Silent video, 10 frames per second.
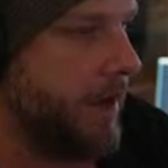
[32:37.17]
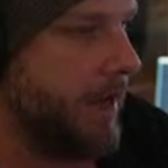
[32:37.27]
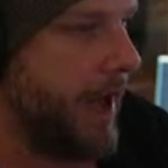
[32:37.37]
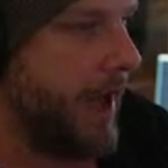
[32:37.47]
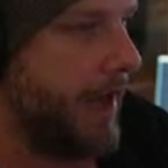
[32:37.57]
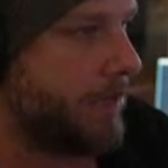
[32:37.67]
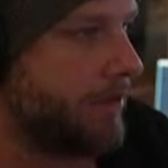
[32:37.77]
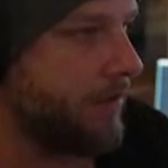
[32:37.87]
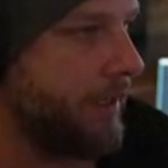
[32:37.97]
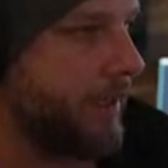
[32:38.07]

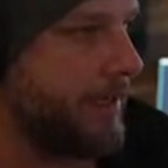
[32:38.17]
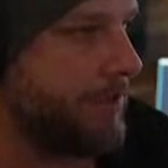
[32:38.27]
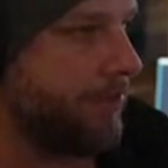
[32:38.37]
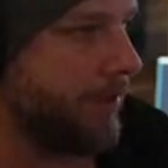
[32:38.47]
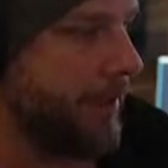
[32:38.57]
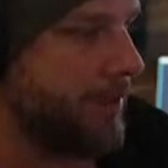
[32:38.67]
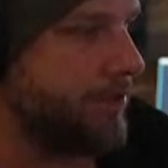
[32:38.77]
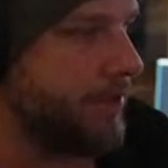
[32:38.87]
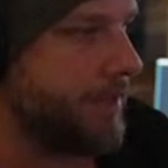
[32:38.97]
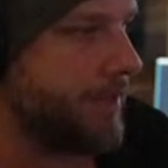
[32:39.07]
actually gets really
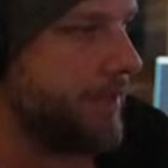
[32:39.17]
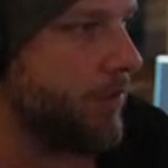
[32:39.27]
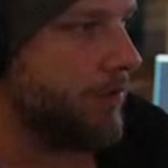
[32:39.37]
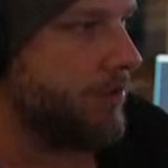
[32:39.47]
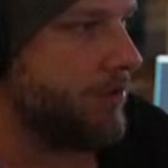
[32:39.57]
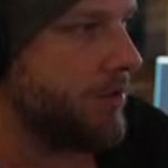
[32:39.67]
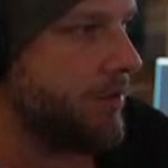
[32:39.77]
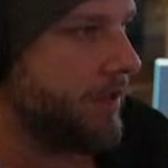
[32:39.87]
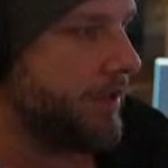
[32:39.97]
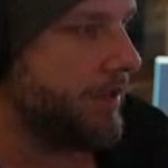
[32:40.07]
interesting once you
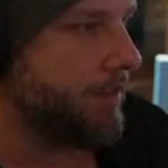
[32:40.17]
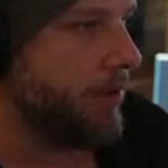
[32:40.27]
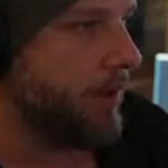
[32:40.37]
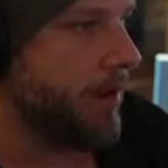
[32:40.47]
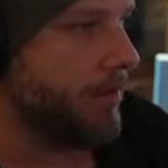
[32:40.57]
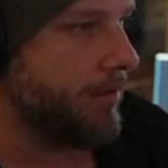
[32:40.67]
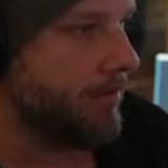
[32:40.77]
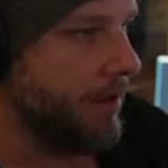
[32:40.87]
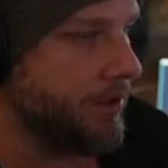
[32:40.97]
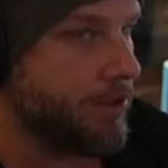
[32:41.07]
start to think about how the
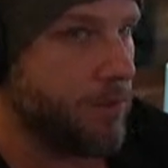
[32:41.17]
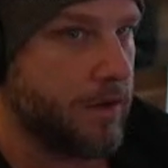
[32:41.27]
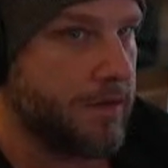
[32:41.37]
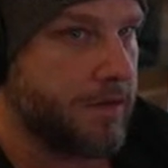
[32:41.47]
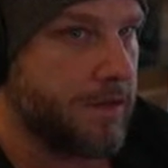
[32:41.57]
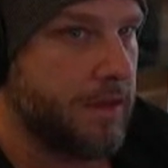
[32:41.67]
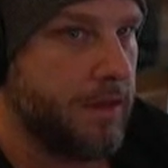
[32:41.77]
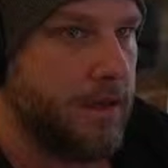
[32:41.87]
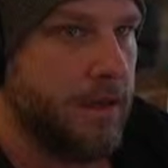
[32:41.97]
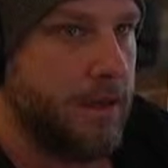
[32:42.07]
launch works.
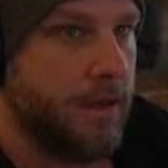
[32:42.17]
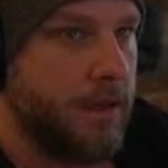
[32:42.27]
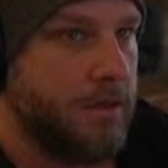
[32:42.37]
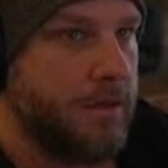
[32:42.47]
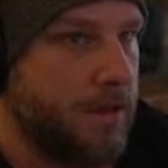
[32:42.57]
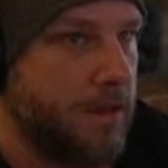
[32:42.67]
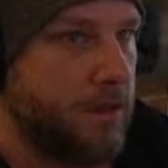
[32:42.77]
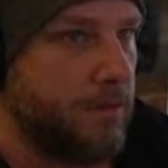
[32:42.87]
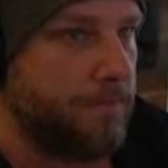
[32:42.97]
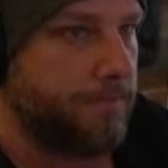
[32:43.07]

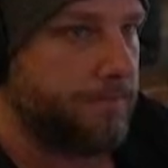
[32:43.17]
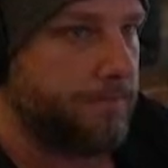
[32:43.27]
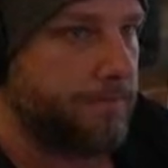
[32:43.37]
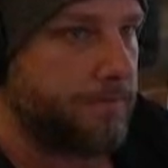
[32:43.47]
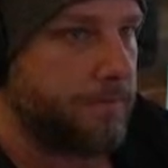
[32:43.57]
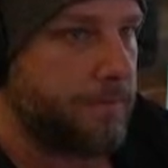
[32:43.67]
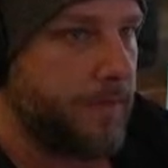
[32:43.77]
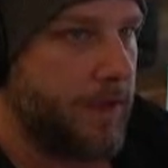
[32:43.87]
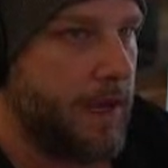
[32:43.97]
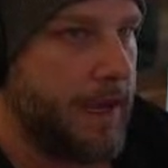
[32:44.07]
So
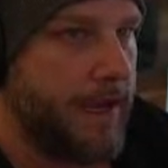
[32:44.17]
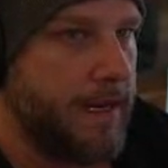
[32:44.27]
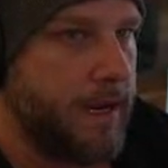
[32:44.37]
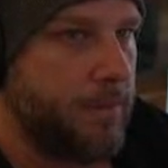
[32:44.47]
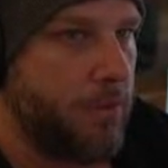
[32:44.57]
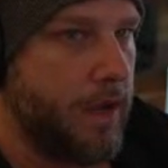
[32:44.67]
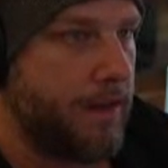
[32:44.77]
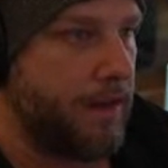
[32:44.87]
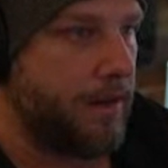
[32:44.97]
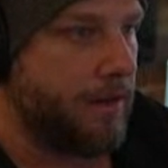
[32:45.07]
I ended up
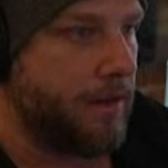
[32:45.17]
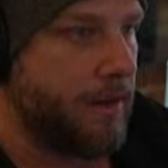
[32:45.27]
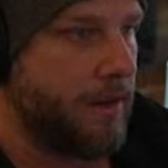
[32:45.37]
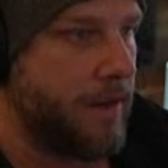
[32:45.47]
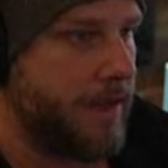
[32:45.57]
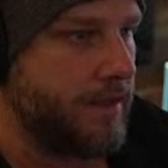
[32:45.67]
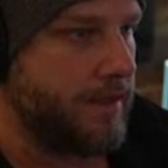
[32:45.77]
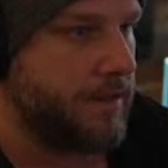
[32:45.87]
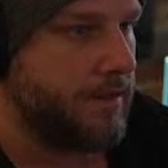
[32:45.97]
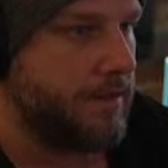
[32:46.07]
with this